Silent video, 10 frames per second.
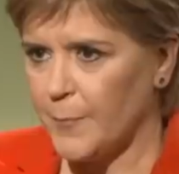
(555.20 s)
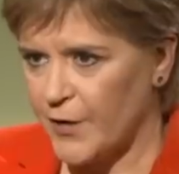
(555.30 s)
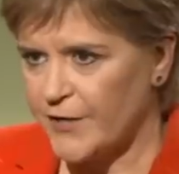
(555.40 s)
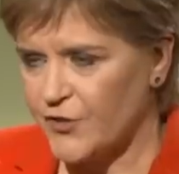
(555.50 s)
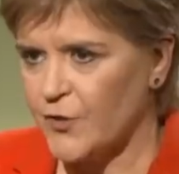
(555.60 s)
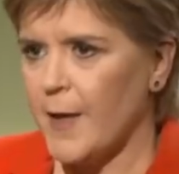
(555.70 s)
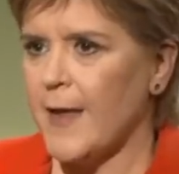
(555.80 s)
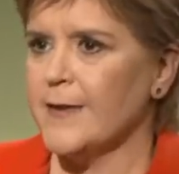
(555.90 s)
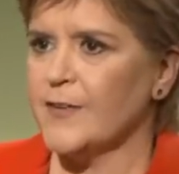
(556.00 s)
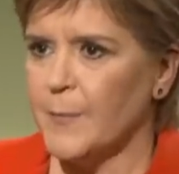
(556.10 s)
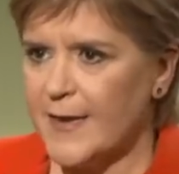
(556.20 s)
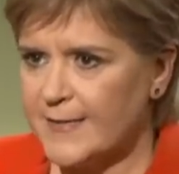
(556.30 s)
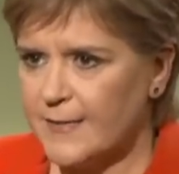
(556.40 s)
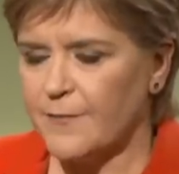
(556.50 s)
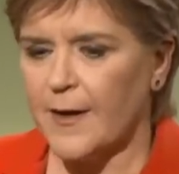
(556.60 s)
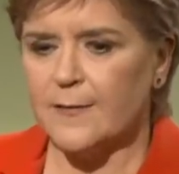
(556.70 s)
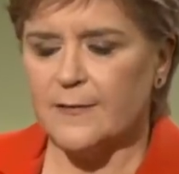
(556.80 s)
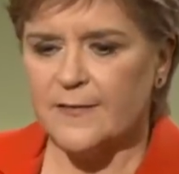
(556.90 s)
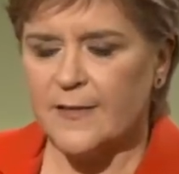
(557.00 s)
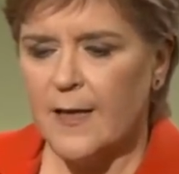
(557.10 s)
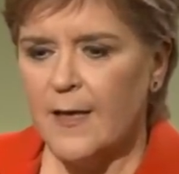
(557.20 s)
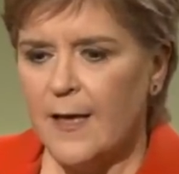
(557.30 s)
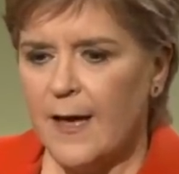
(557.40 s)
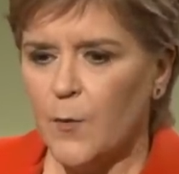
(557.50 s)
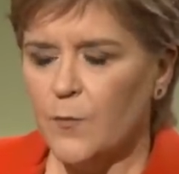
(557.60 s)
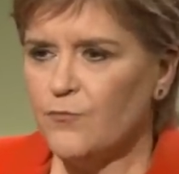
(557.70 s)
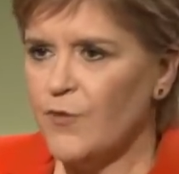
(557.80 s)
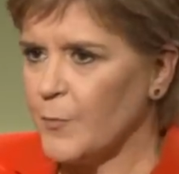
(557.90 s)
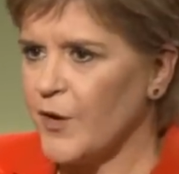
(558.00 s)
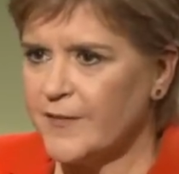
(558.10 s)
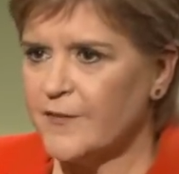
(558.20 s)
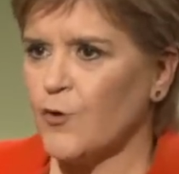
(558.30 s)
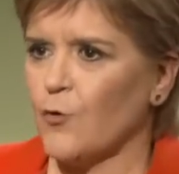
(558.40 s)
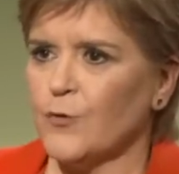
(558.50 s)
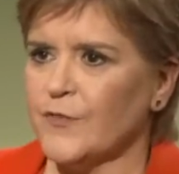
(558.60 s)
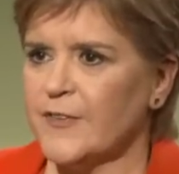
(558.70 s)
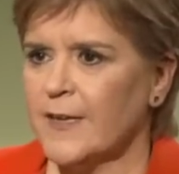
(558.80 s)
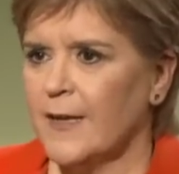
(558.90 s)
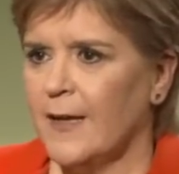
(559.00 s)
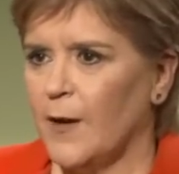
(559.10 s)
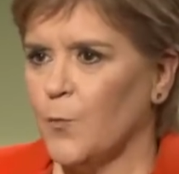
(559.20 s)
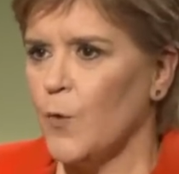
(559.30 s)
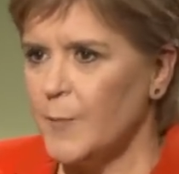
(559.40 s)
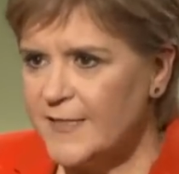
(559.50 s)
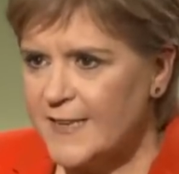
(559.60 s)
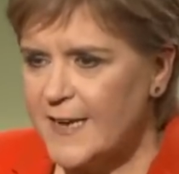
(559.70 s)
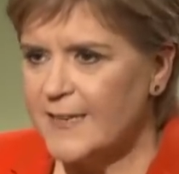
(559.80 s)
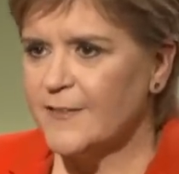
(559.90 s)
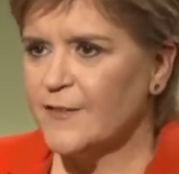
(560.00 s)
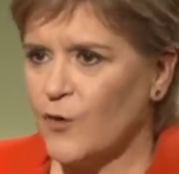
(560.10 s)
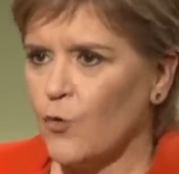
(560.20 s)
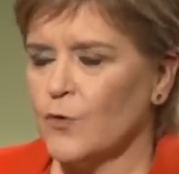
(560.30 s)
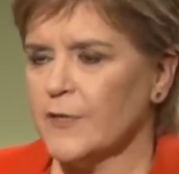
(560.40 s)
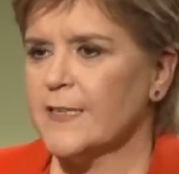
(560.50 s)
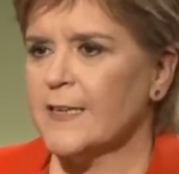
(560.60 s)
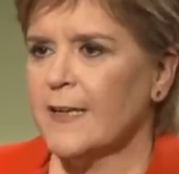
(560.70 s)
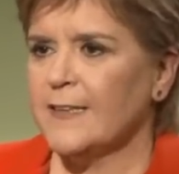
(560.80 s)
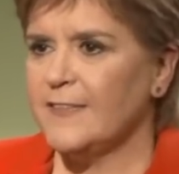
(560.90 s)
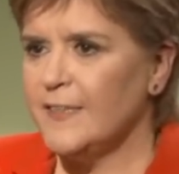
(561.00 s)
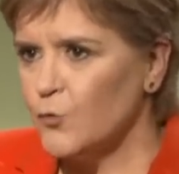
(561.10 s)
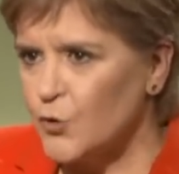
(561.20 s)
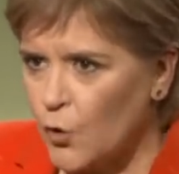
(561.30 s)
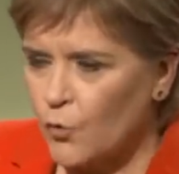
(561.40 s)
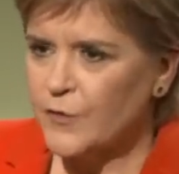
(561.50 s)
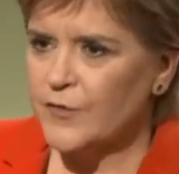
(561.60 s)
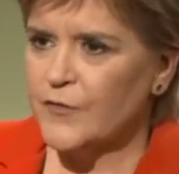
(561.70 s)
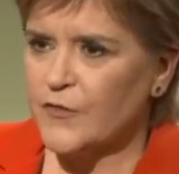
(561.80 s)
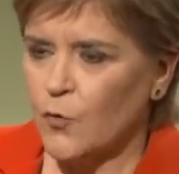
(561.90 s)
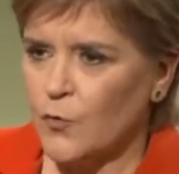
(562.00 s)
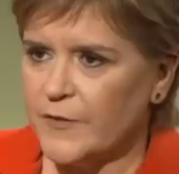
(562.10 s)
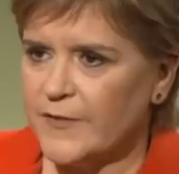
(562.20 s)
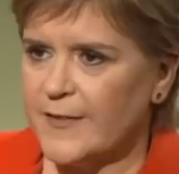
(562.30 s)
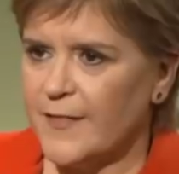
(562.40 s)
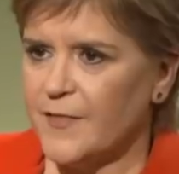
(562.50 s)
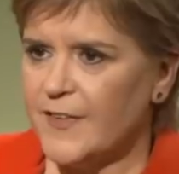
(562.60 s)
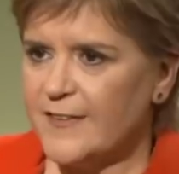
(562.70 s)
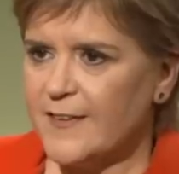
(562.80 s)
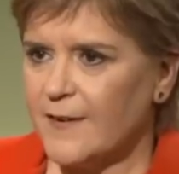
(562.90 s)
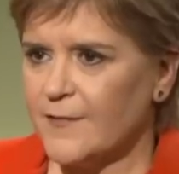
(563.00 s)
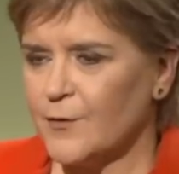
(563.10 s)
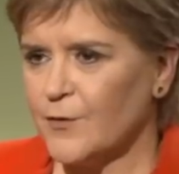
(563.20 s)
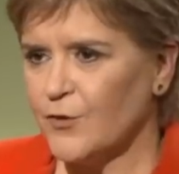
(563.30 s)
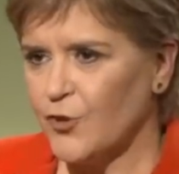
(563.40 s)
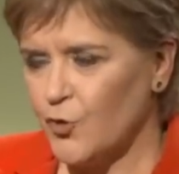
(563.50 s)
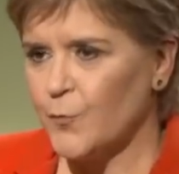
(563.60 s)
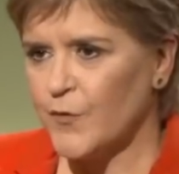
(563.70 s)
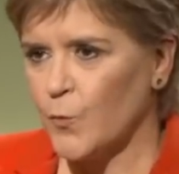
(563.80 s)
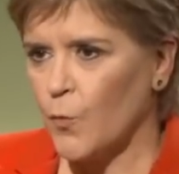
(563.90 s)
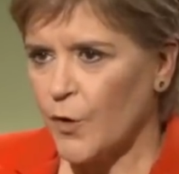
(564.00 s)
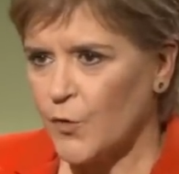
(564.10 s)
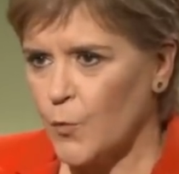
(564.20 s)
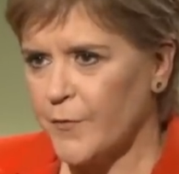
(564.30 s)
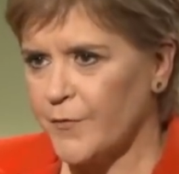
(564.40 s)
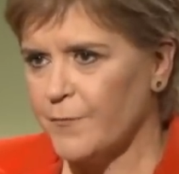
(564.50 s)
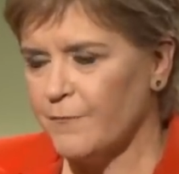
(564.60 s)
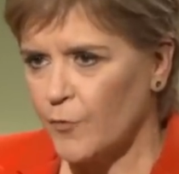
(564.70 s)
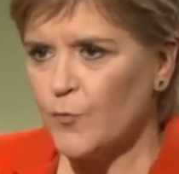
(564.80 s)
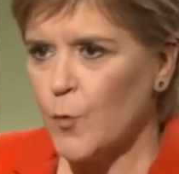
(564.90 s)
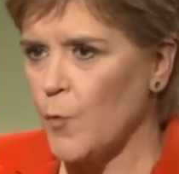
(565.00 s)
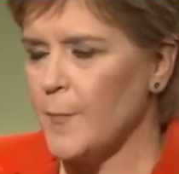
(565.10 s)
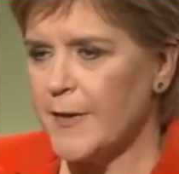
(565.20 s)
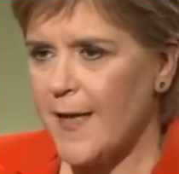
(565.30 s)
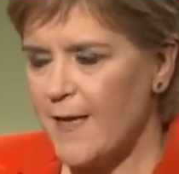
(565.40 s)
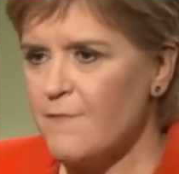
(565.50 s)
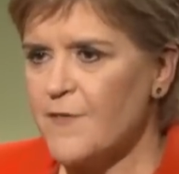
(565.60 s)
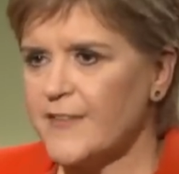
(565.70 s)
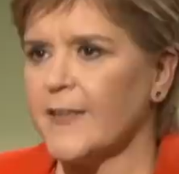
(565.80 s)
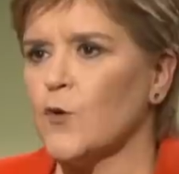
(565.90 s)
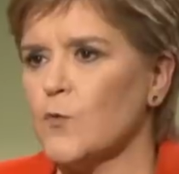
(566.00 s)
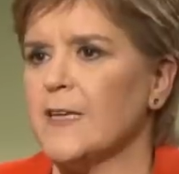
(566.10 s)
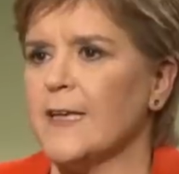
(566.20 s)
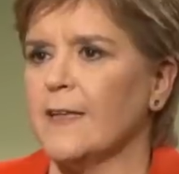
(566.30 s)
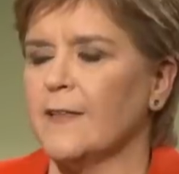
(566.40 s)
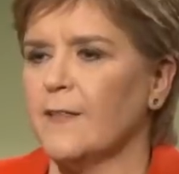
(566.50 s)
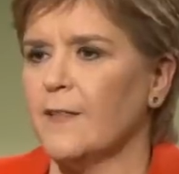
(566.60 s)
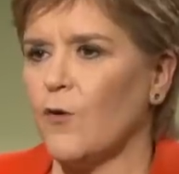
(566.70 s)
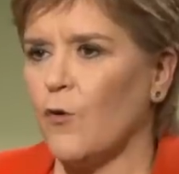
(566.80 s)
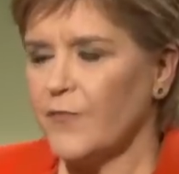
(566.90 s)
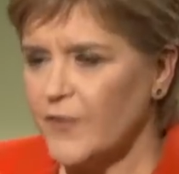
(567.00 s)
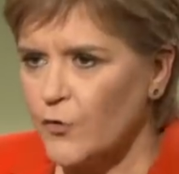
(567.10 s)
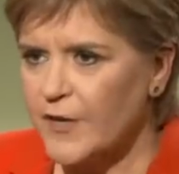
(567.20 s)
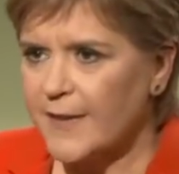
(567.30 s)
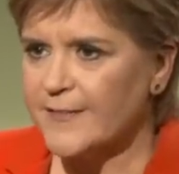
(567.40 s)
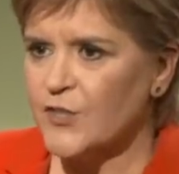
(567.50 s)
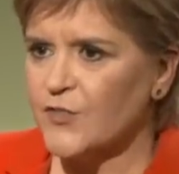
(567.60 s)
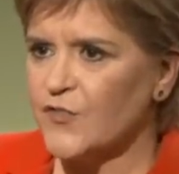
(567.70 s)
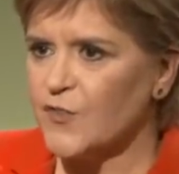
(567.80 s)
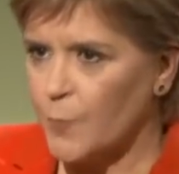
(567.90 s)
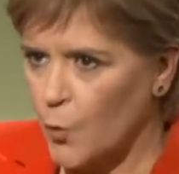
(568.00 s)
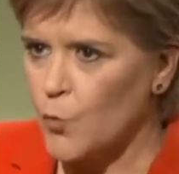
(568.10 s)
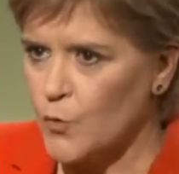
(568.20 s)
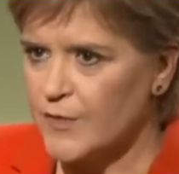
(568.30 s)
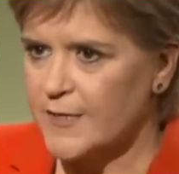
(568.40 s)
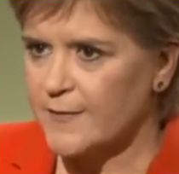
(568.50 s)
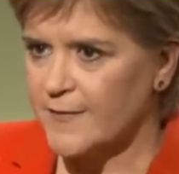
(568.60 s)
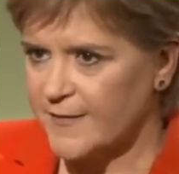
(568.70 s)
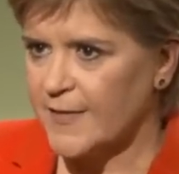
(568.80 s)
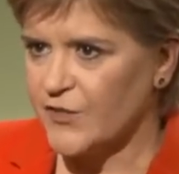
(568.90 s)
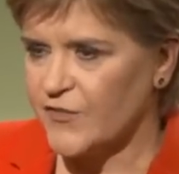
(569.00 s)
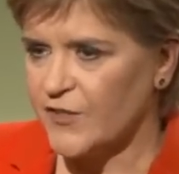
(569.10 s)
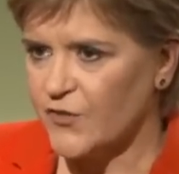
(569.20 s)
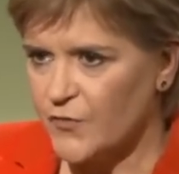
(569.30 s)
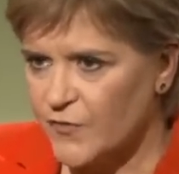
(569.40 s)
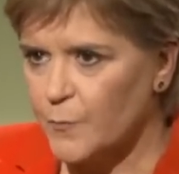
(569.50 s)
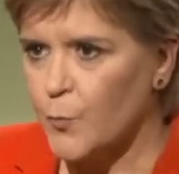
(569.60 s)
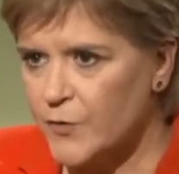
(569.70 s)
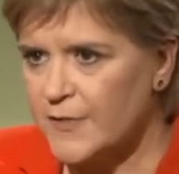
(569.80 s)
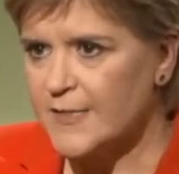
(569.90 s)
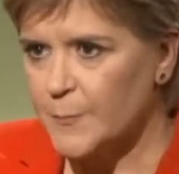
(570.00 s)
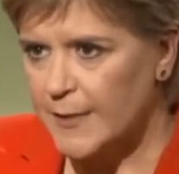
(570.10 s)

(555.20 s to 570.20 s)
by predatory men, domestic violence, Rape Crisis Scotland, Women's Aid Scotland, Zero Tolerance Scotland. These are groups that work with vulnerable women every single day. Mm-hmm. These organisations support this legislation, so it's important to